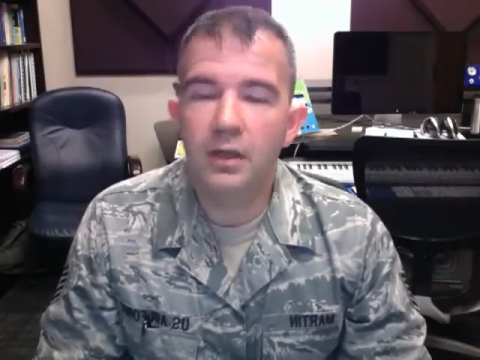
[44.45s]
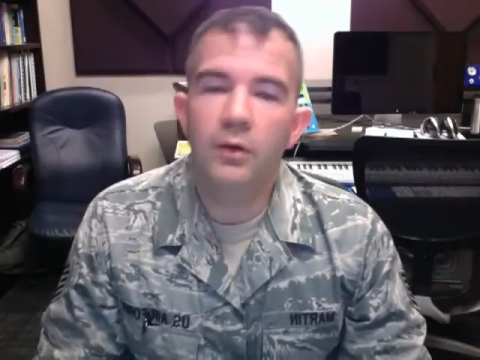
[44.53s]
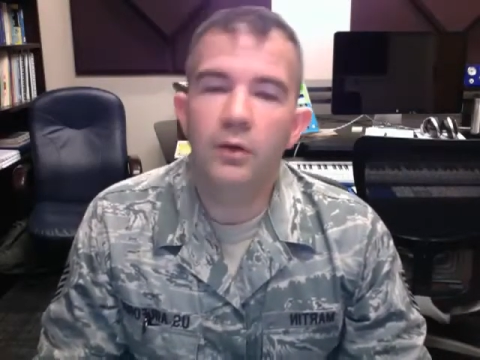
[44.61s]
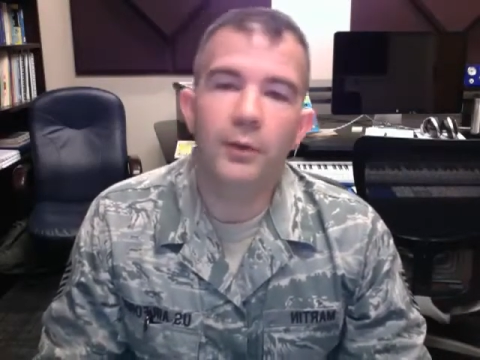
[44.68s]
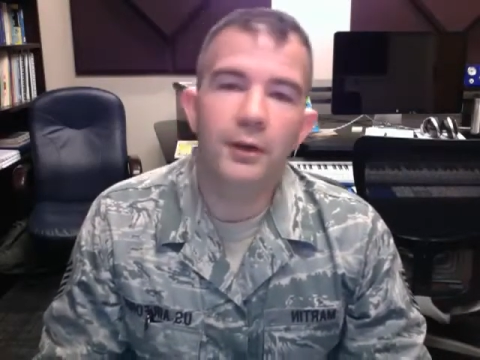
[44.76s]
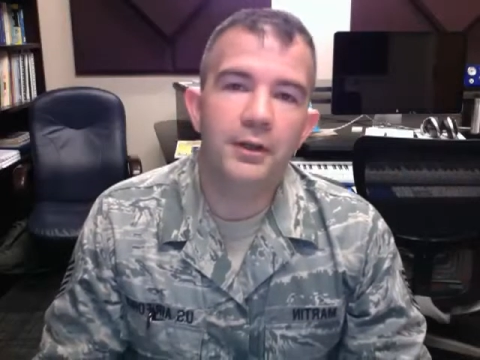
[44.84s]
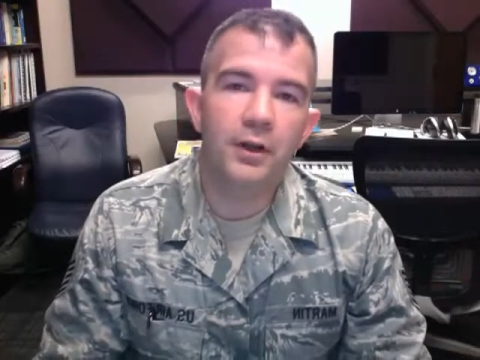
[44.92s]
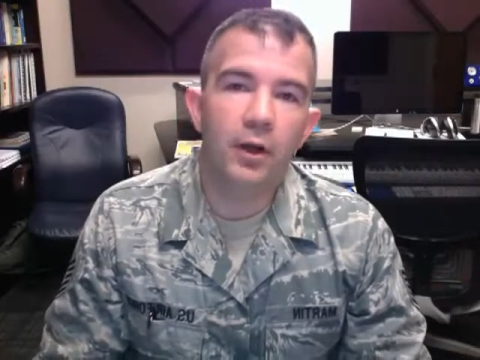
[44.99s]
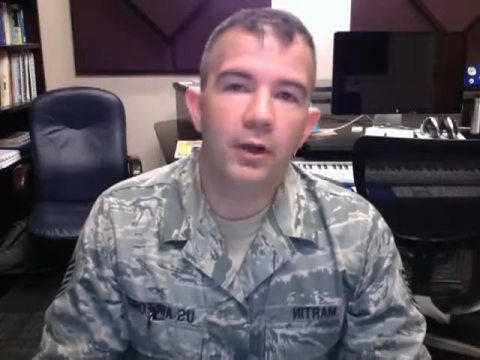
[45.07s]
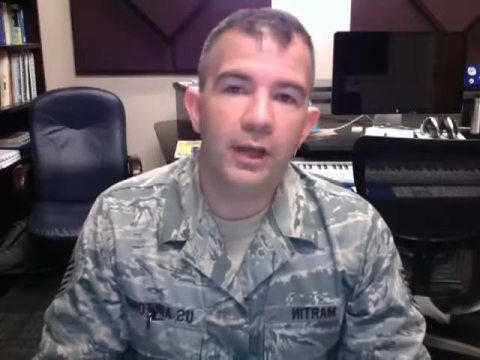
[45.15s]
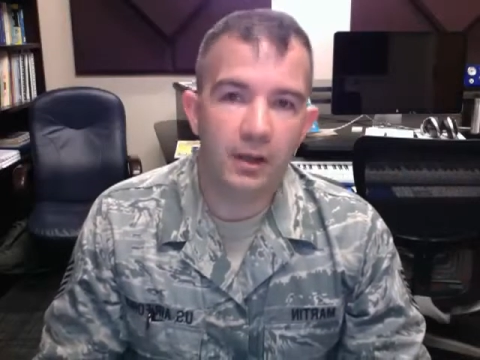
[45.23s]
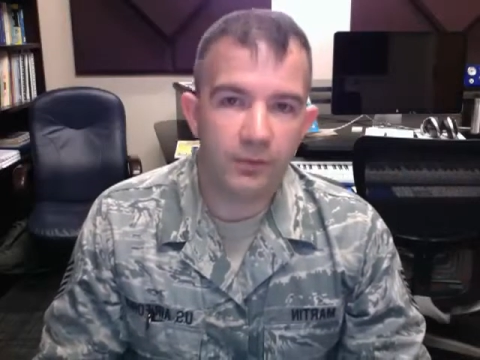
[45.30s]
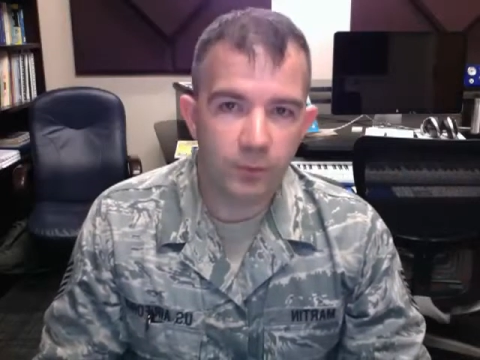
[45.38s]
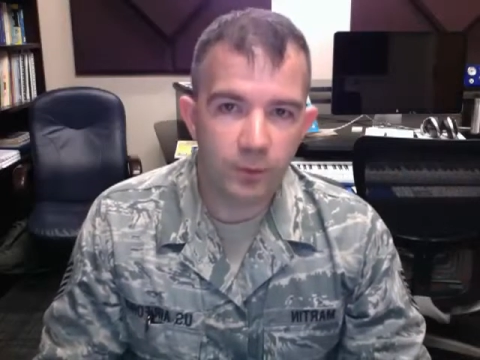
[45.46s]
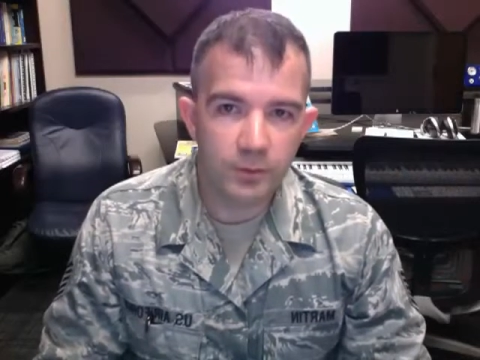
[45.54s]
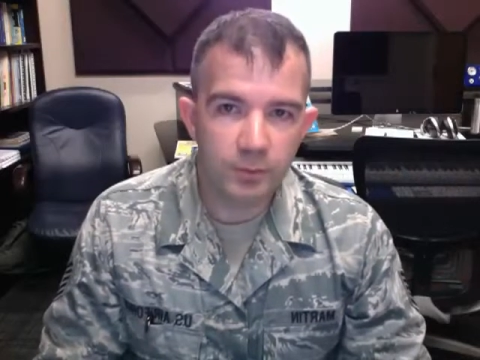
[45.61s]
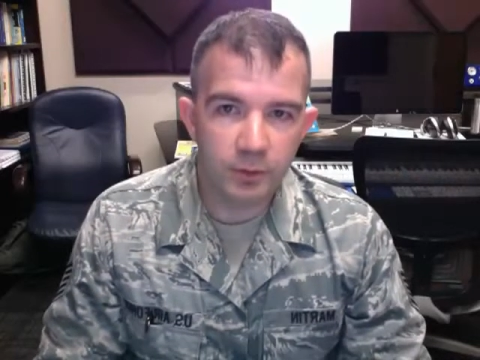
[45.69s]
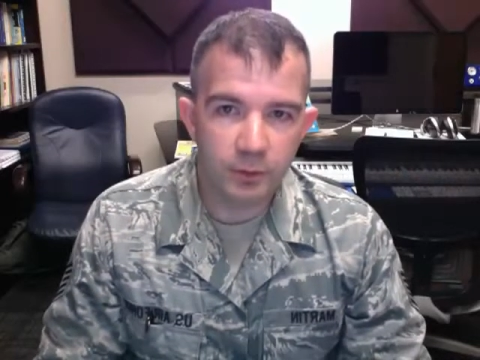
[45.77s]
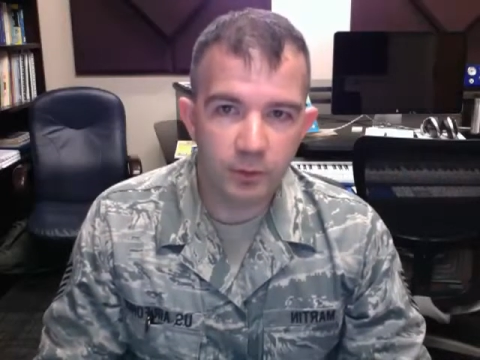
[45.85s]
one called Air Force
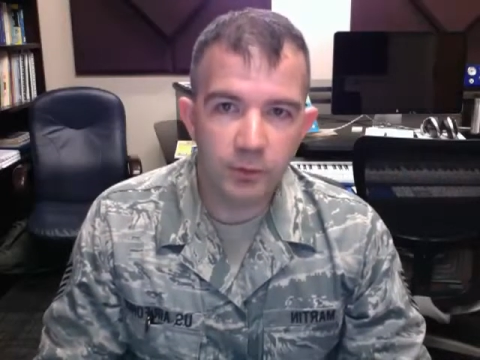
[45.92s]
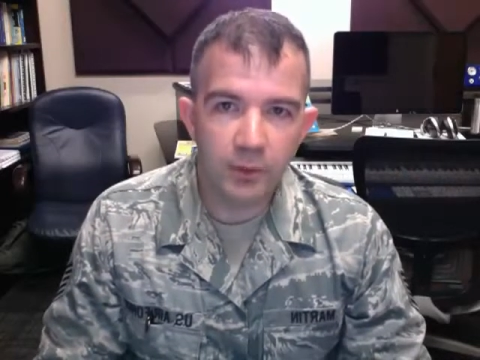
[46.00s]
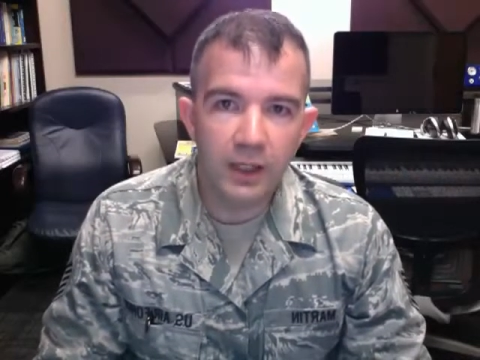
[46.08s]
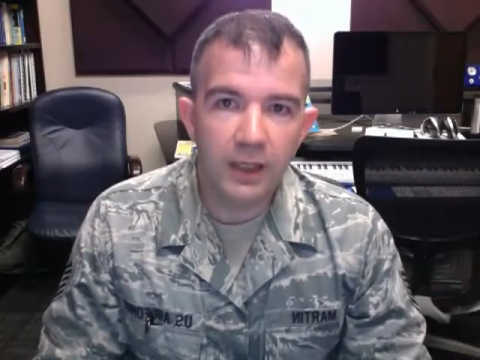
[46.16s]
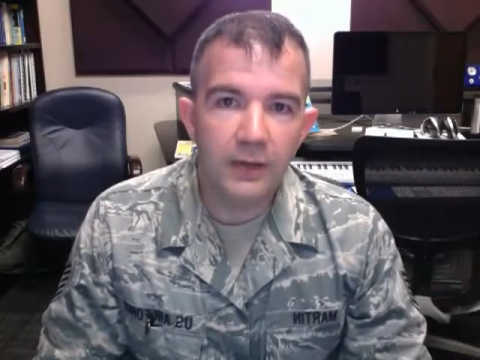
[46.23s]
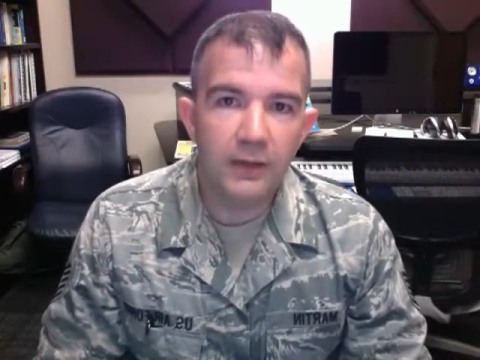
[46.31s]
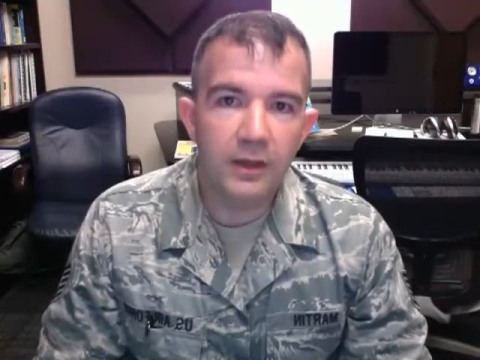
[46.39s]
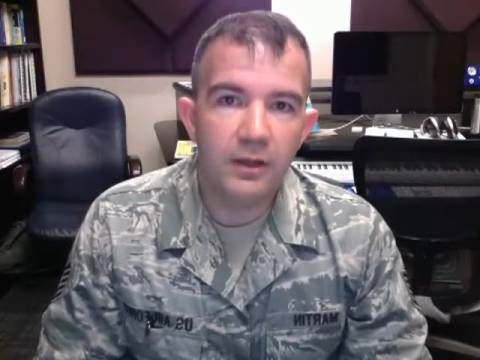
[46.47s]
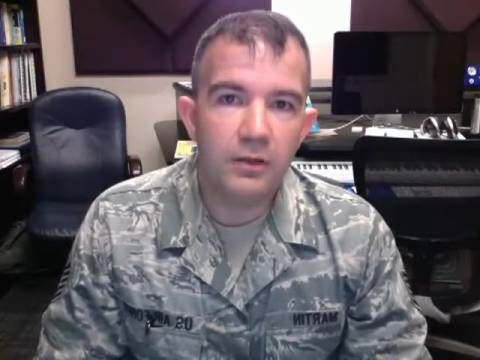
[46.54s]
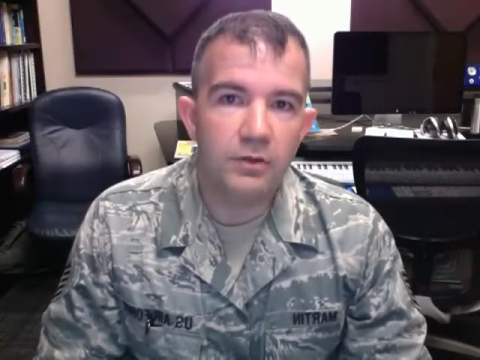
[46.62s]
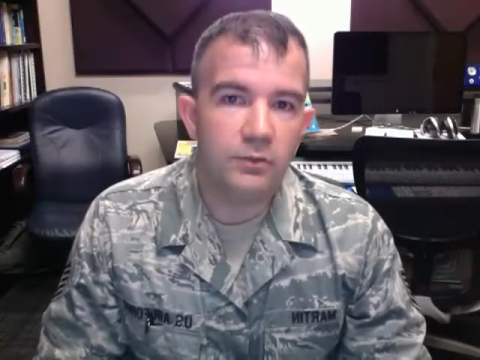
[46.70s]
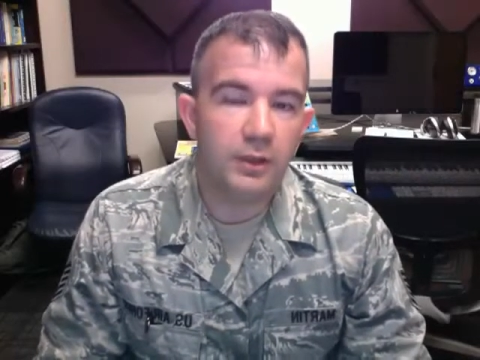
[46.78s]
Blue, then there's